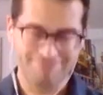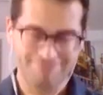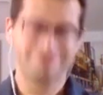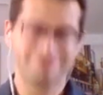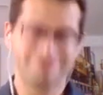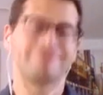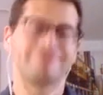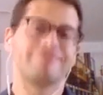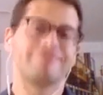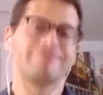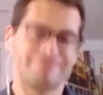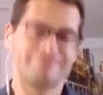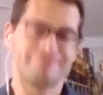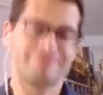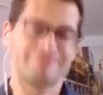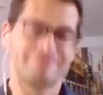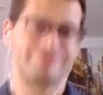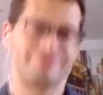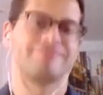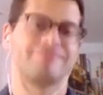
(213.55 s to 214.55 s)

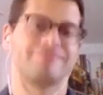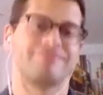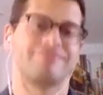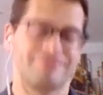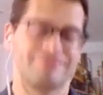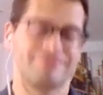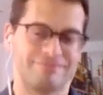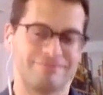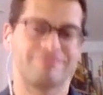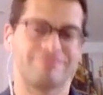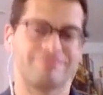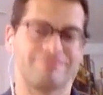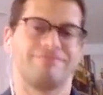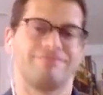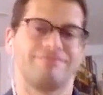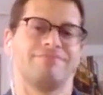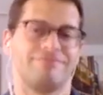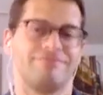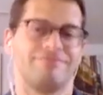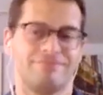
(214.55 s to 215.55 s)

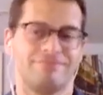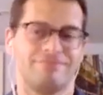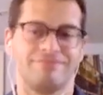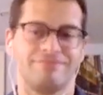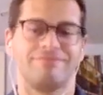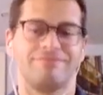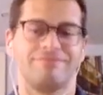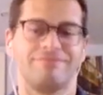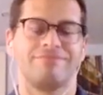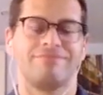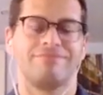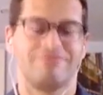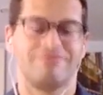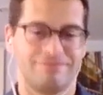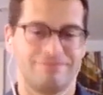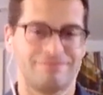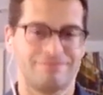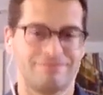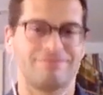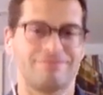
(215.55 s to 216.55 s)

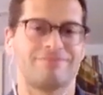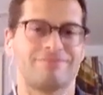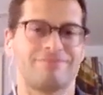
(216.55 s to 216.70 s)
(not speaking)